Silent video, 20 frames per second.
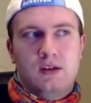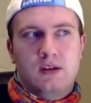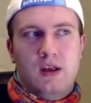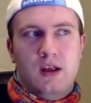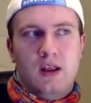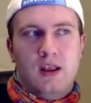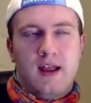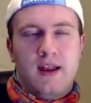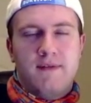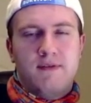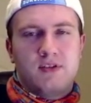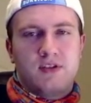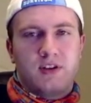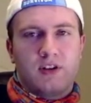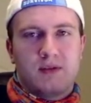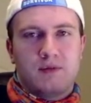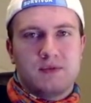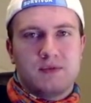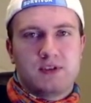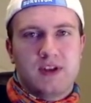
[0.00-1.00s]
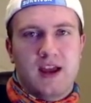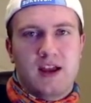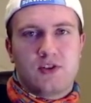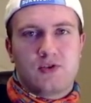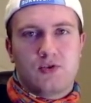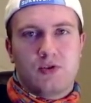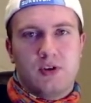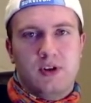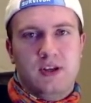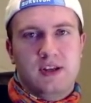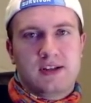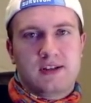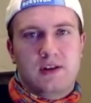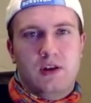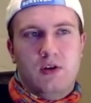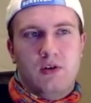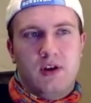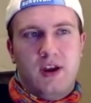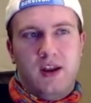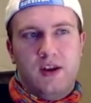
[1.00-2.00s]
A lot of it circumstantial. He
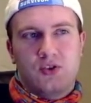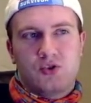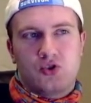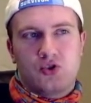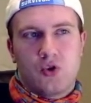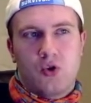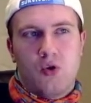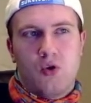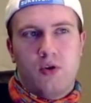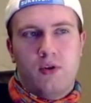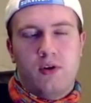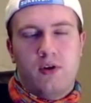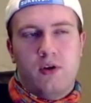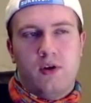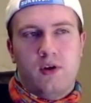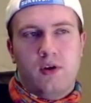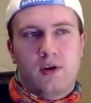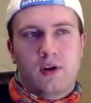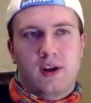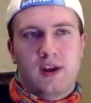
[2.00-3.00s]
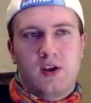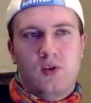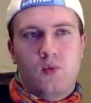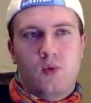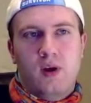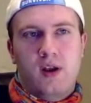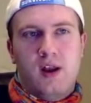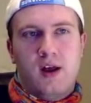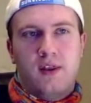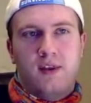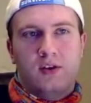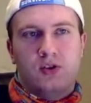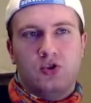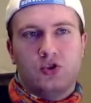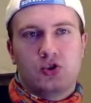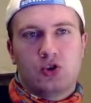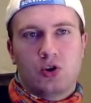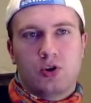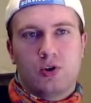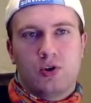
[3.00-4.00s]
dislocated his shoulder. He went on the
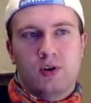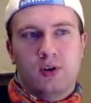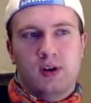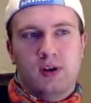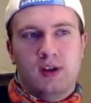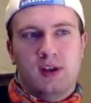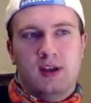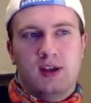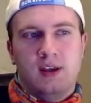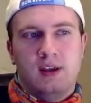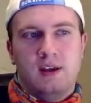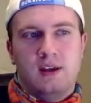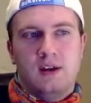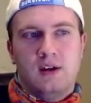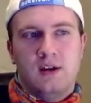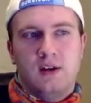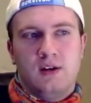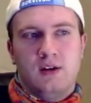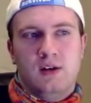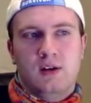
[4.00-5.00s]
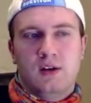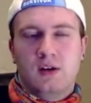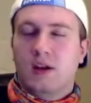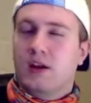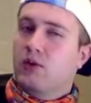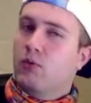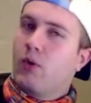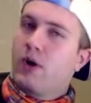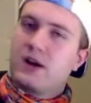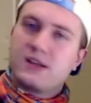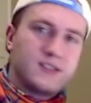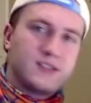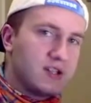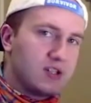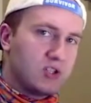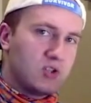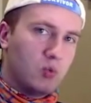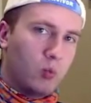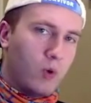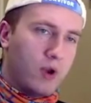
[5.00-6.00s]
journey. He was the
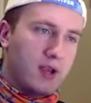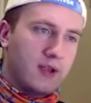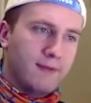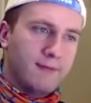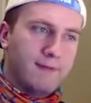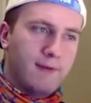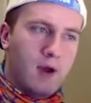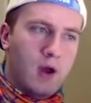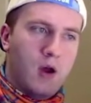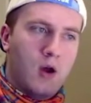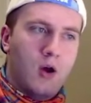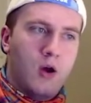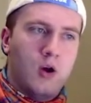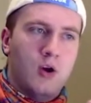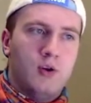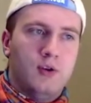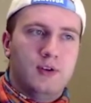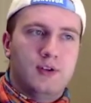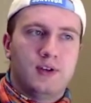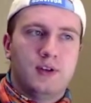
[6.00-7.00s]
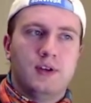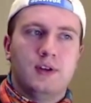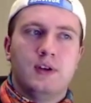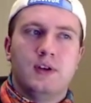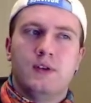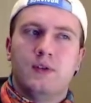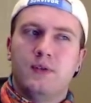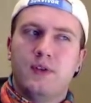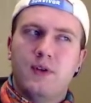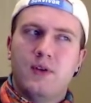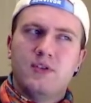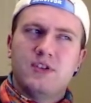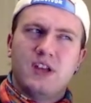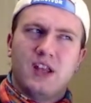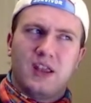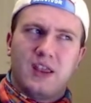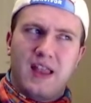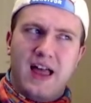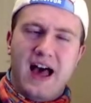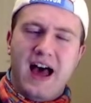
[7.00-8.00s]
swing vote. There was a
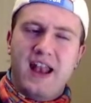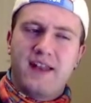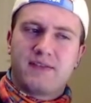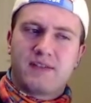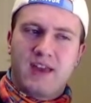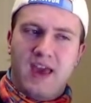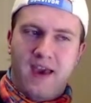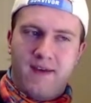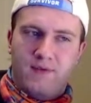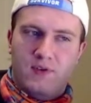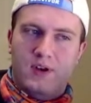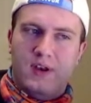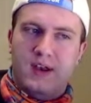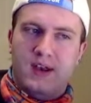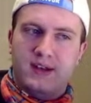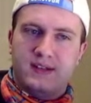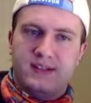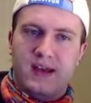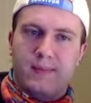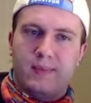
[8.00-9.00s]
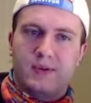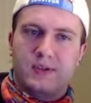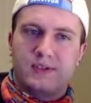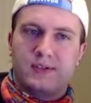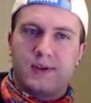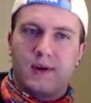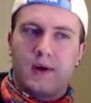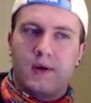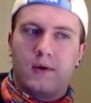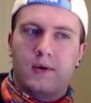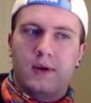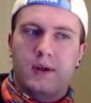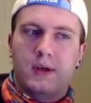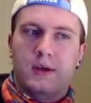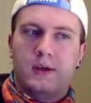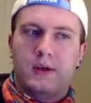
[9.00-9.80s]
lot of Kevin in this episode.